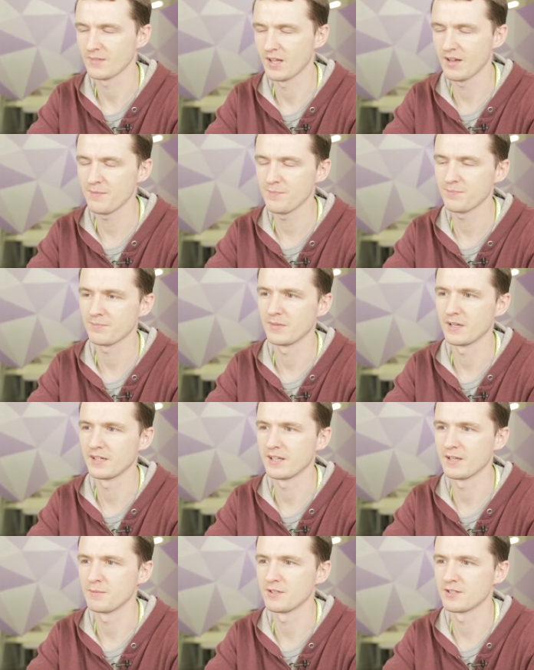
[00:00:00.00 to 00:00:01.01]
Hi, my
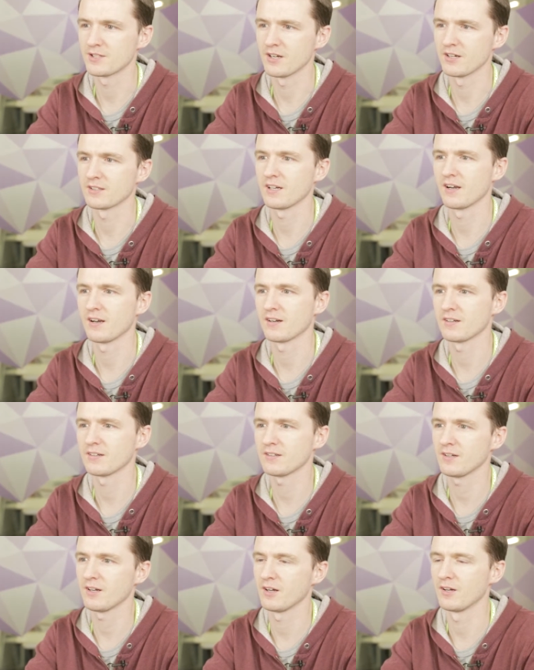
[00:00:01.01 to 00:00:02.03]
name is John
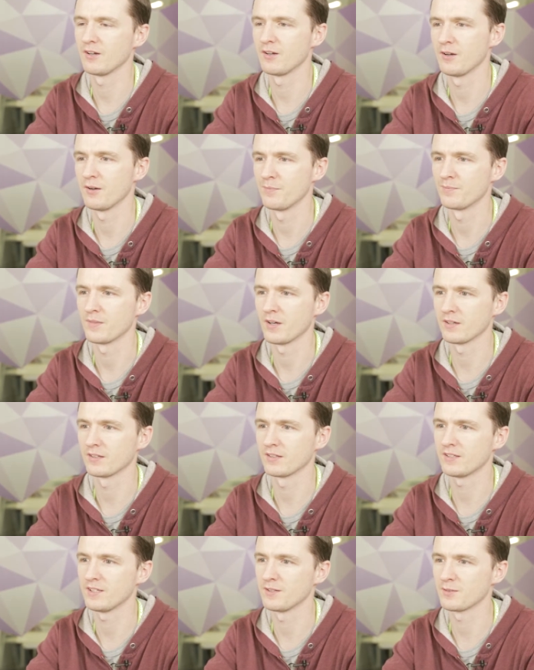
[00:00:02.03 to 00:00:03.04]
Kelleher. I am on
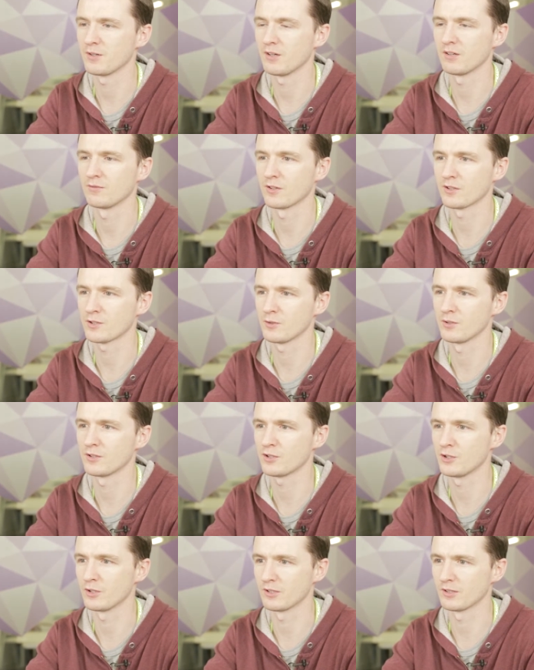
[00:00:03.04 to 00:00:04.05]
a team called Virtual
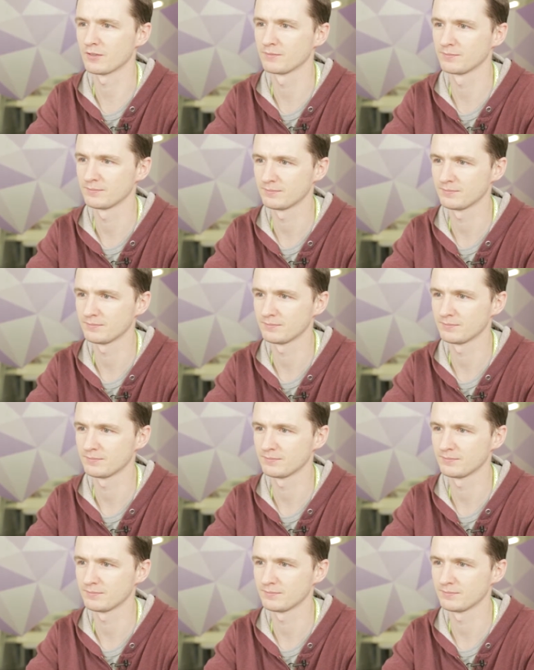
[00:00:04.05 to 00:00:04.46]
Shooter.